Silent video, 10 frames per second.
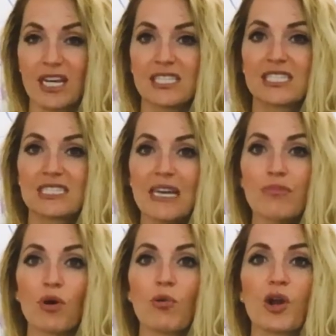Sleep
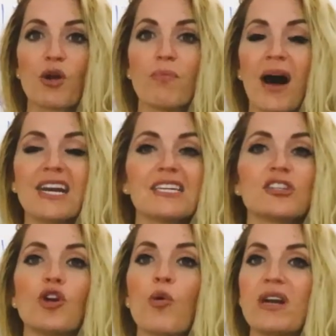mode where your body
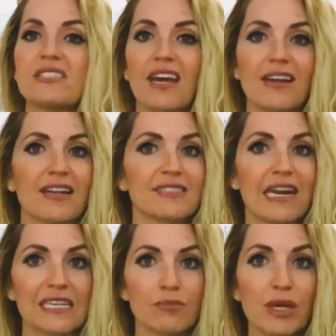doesn't know when it's getting its
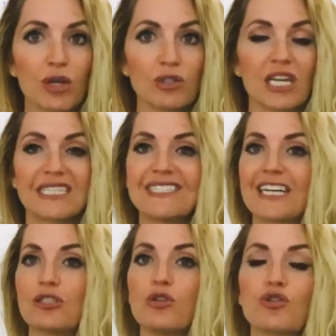next meals, its
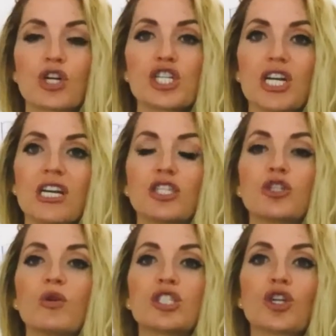next nutrition,
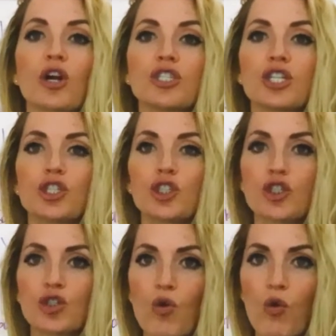so it starts to
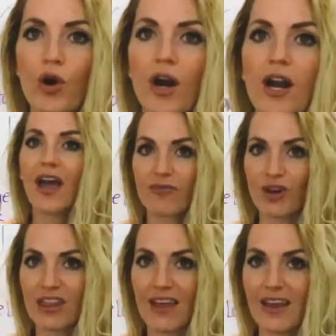store
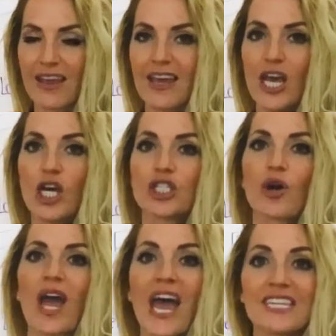everything.
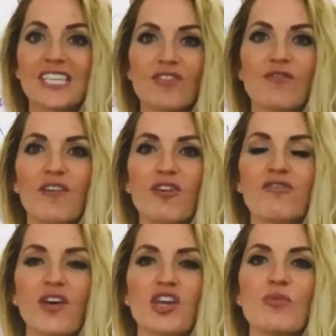So hence, if you've ever
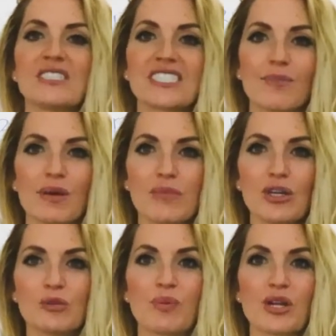felt like you've been skipping
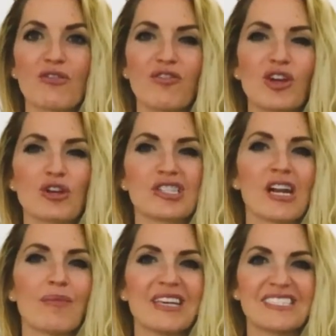meals, but you feel like your
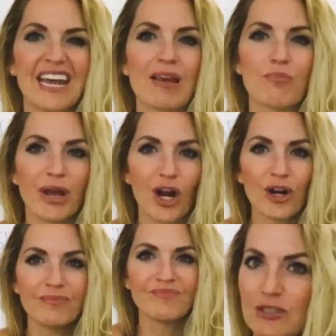stomach is getting
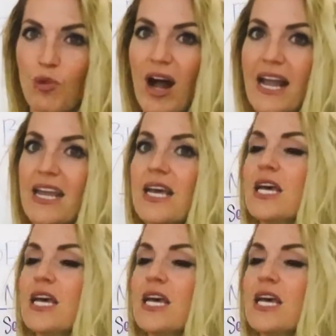bigger, that's why.